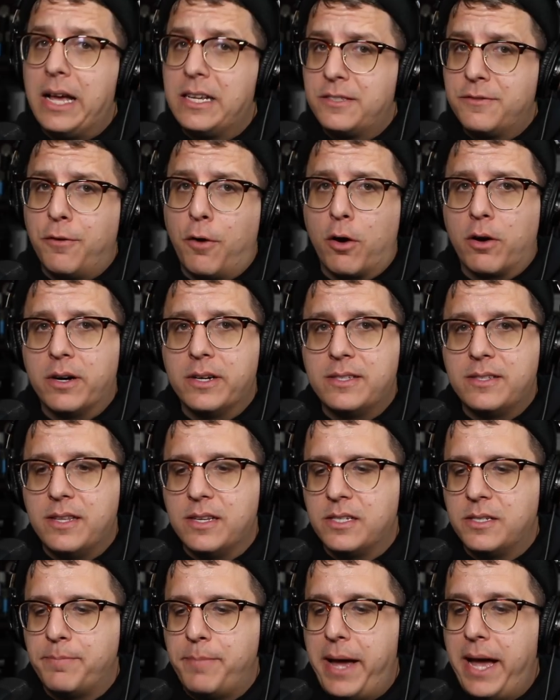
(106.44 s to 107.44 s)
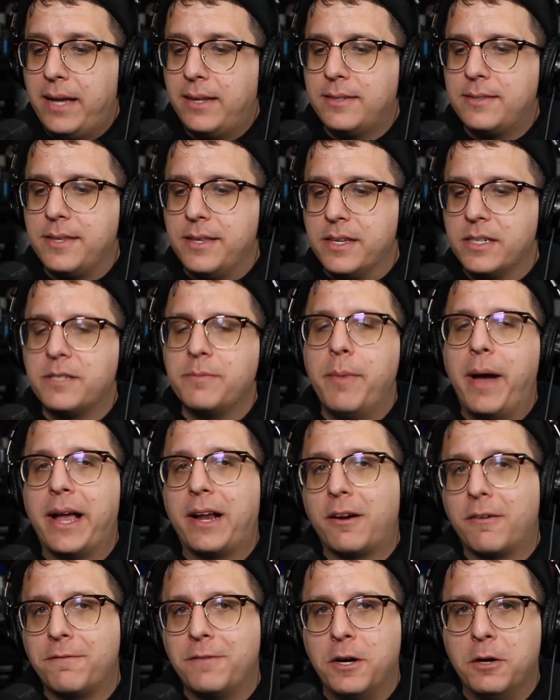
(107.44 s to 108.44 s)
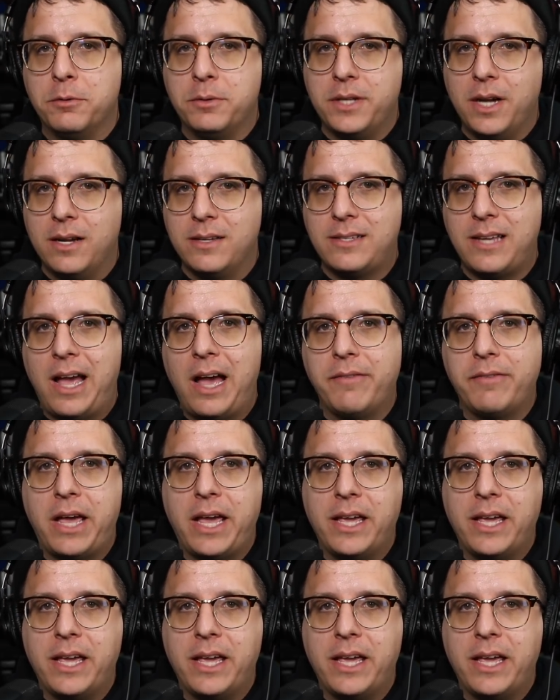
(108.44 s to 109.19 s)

As far as the specs, this microphone does have